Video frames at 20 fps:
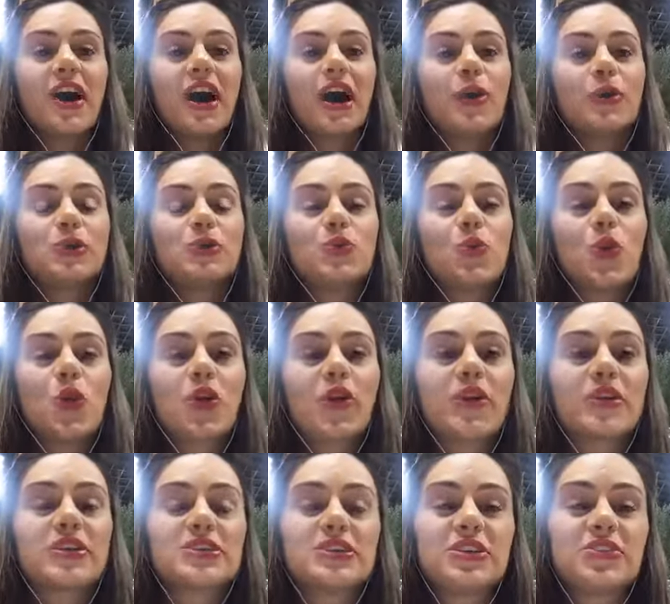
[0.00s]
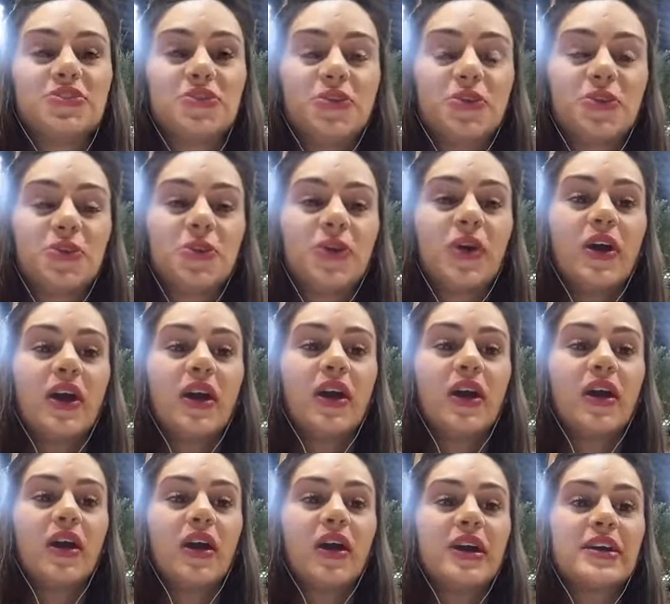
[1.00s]
how it works, if you
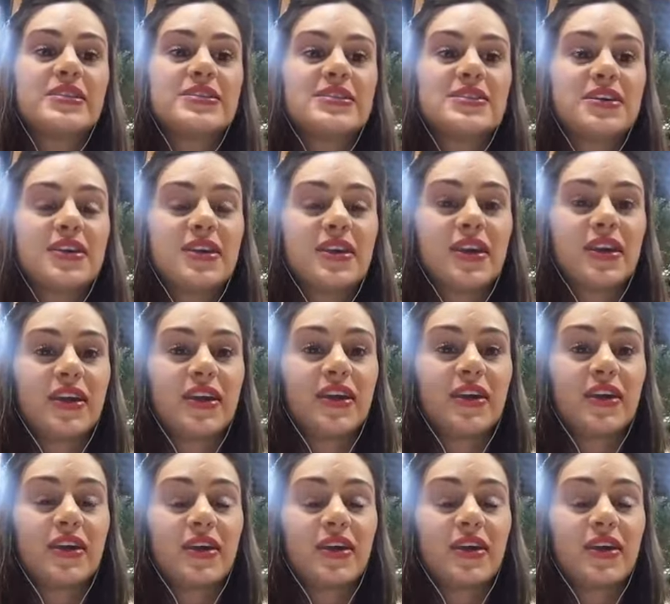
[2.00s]
are seeking